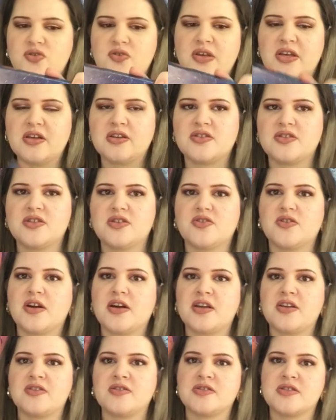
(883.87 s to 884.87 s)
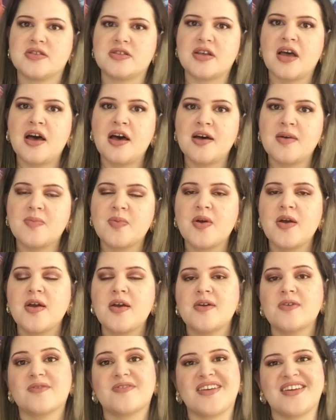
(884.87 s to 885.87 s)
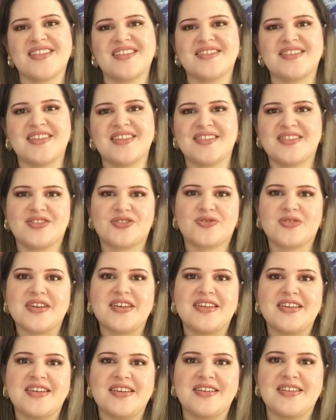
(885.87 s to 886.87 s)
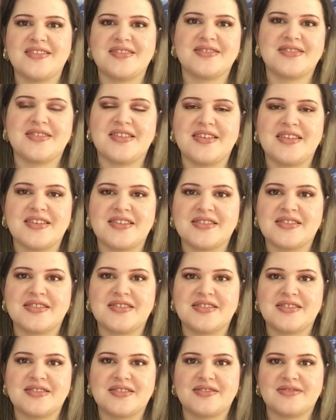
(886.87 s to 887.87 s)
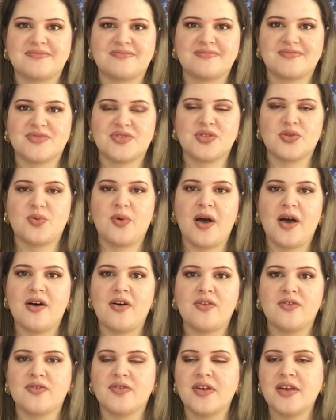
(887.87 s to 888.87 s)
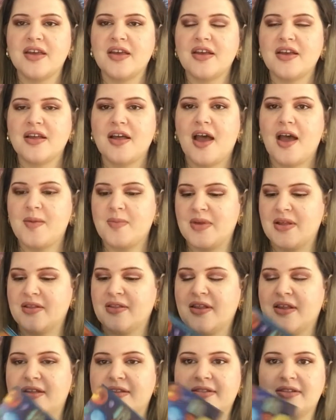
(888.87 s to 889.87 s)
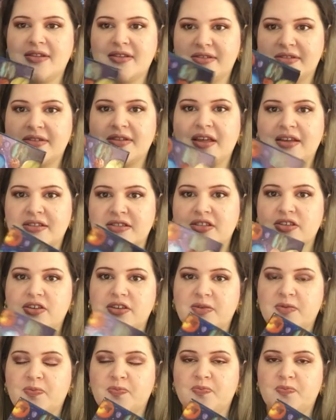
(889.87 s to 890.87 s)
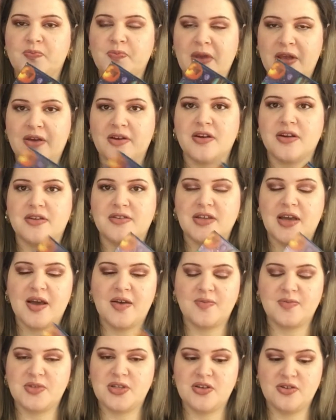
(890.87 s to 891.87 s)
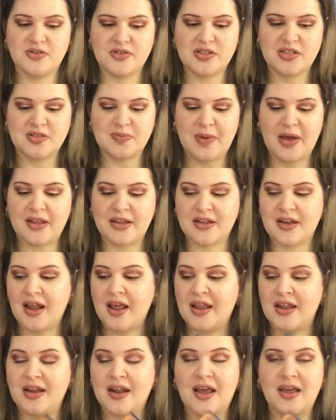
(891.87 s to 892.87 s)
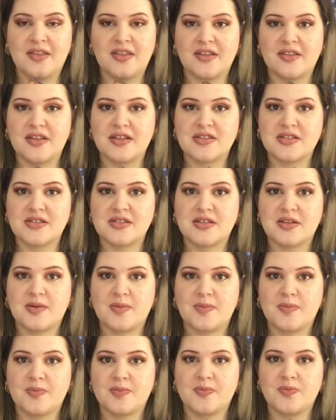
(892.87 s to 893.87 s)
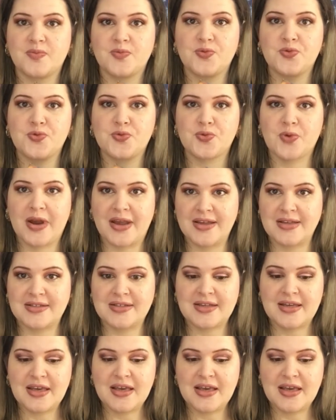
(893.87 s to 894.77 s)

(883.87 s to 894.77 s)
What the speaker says: years to try to use this up, rather than 3, 6, 12. I mean, like, that's a good period of time to use this palette, and I think that's great.